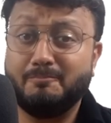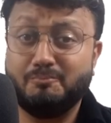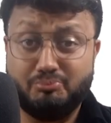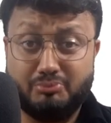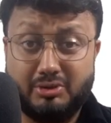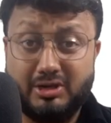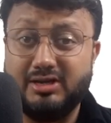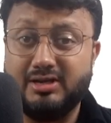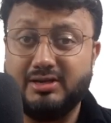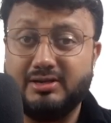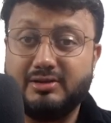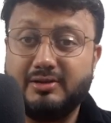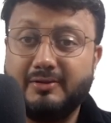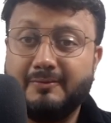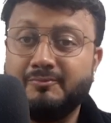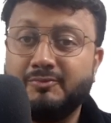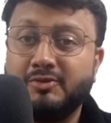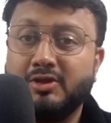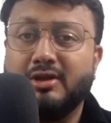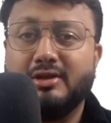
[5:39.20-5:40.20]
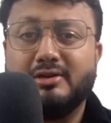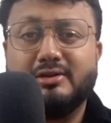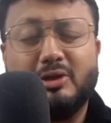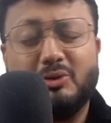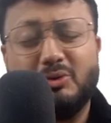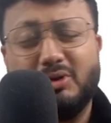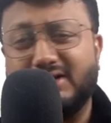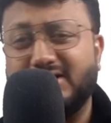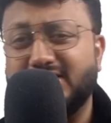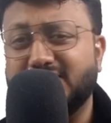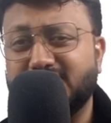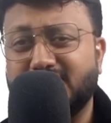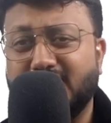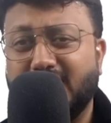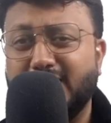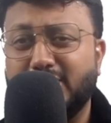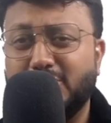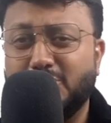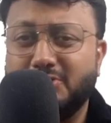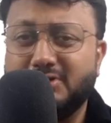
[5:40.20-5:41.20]
Brilliant. Now let us
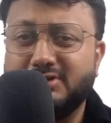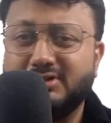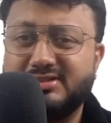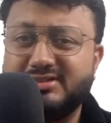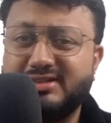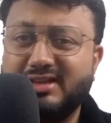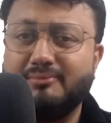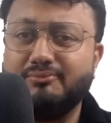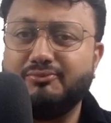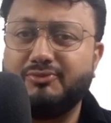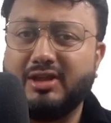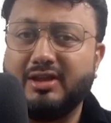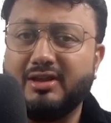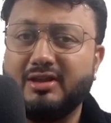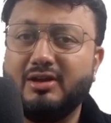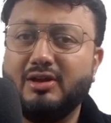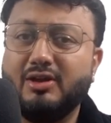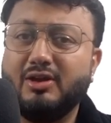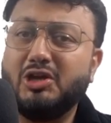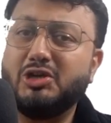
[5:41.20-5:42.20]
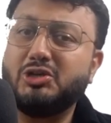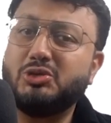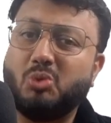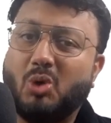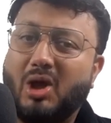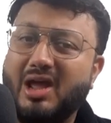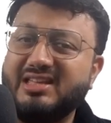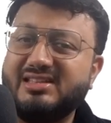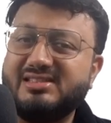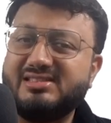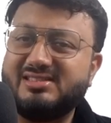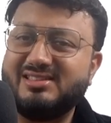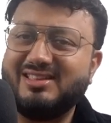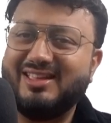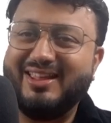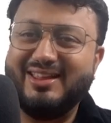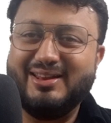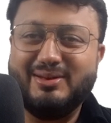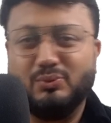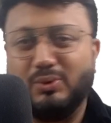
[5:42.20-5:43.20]
try doing the same thing twice
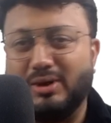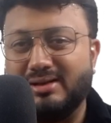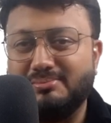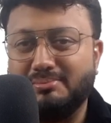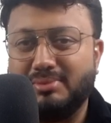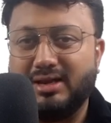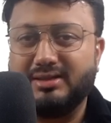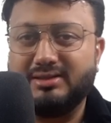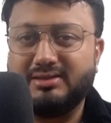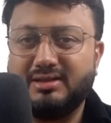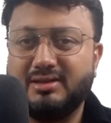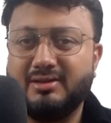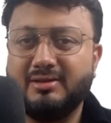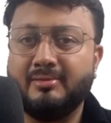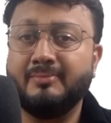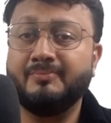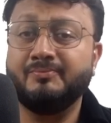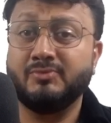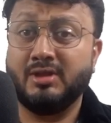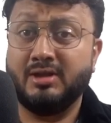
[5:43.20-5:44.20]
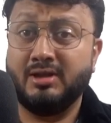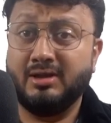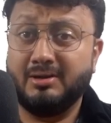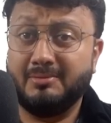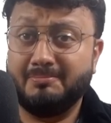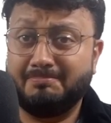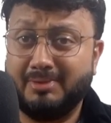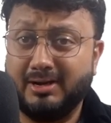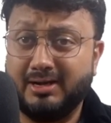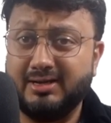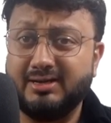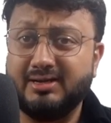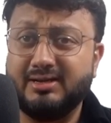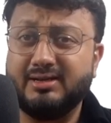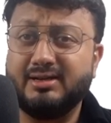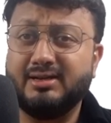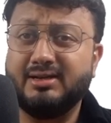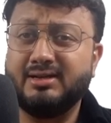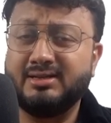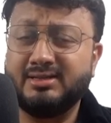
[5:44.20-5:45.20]
in one breath.
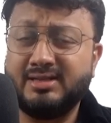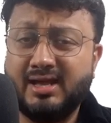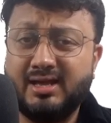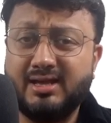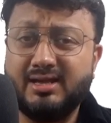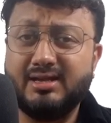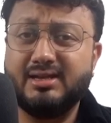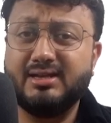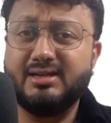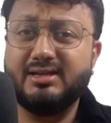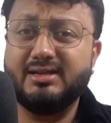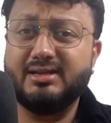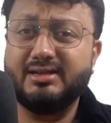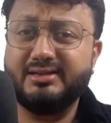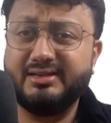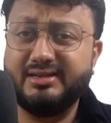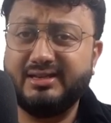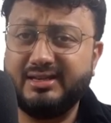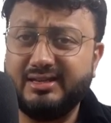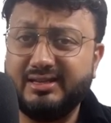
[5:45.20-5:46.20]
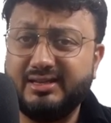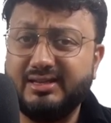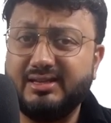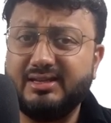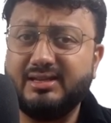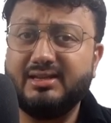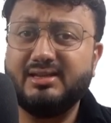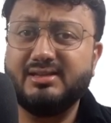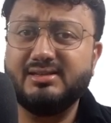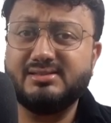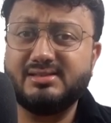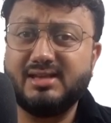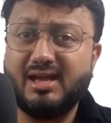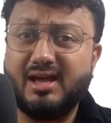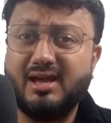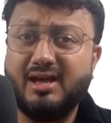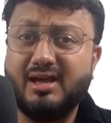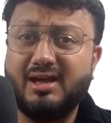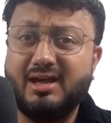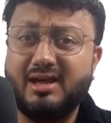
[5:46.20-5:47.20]
Padhani
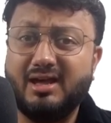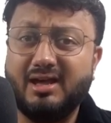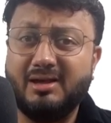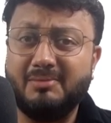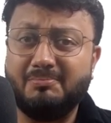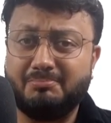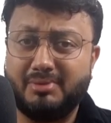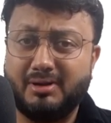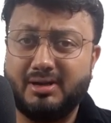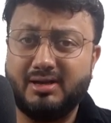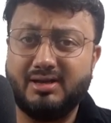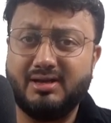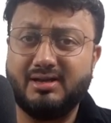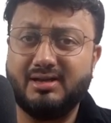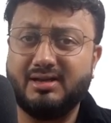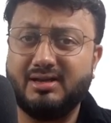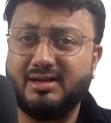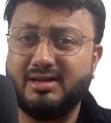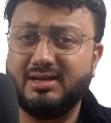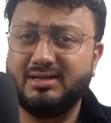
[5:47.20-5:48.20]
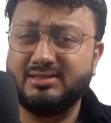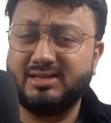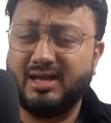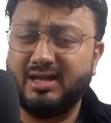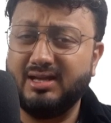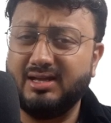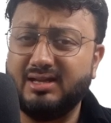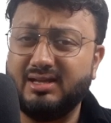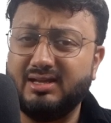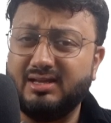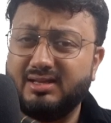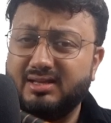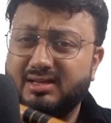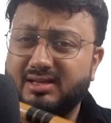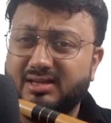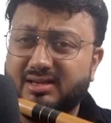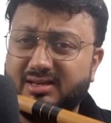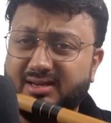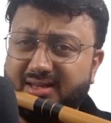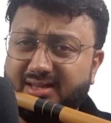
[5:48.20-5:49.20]
Sa,
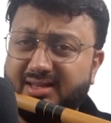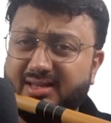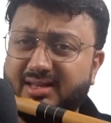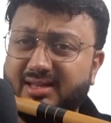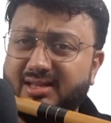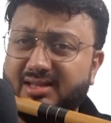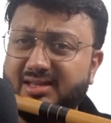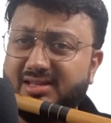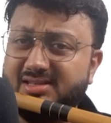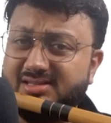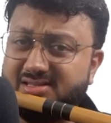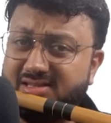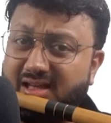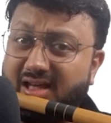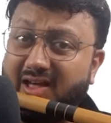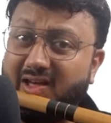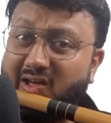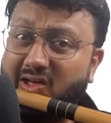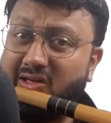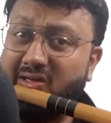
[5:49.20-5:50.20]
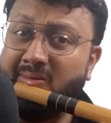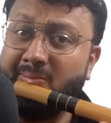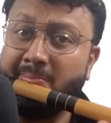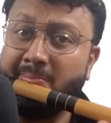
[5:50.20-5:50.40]
Padhani Sa.